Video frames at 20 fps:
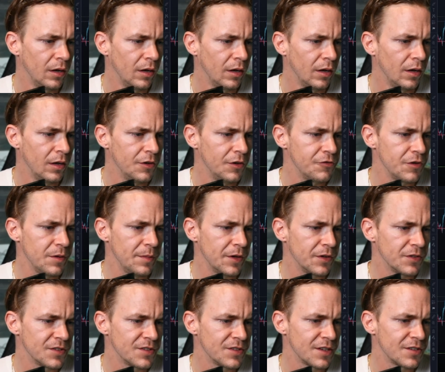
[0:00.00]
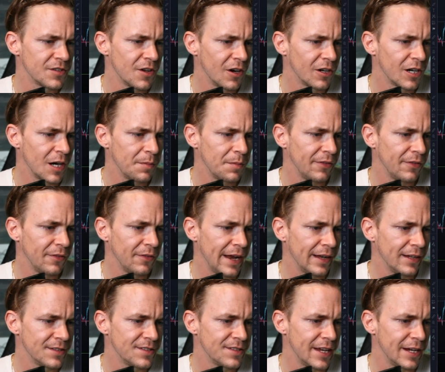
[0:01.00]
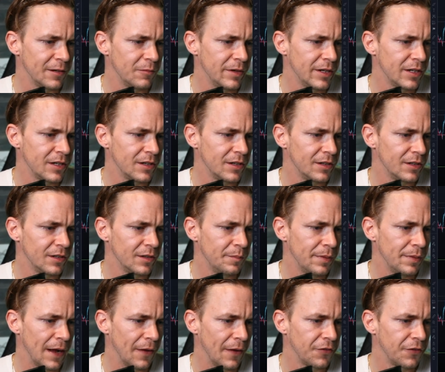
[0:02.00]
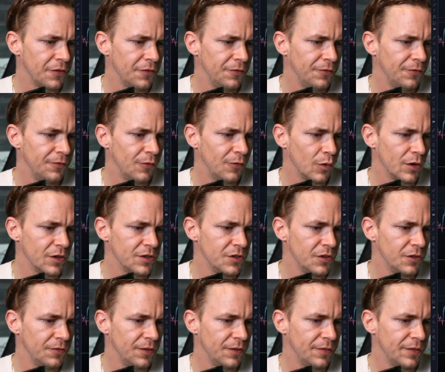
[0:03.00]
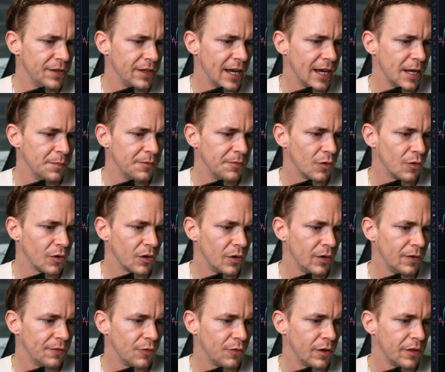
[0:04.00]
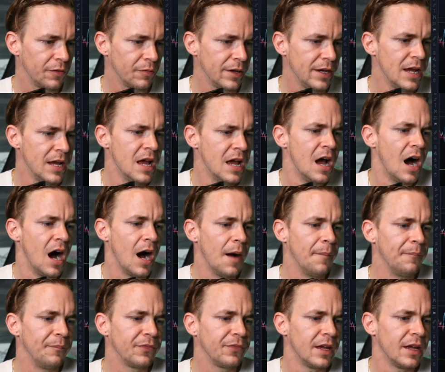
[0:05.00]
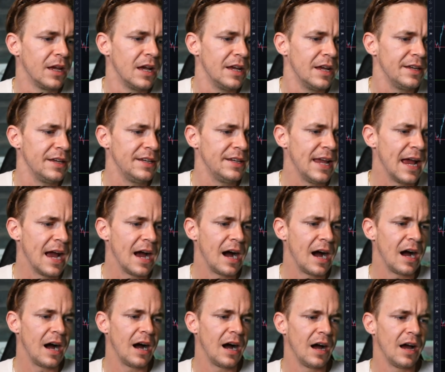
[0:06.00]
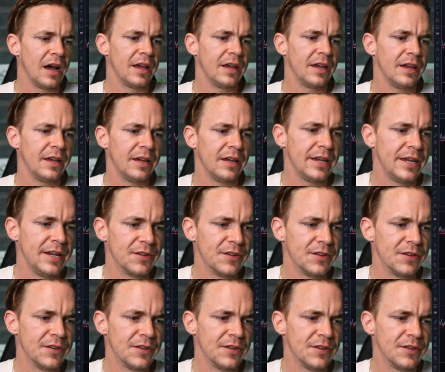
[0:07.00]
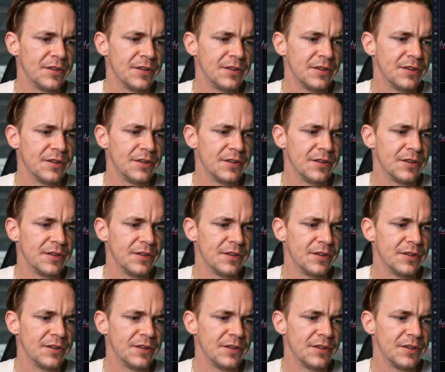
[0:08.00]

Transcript: Dreamio says, I saw a couple of analysts saying we could bounce to 42 to 50K before going to 43. Yeah, here's the thing.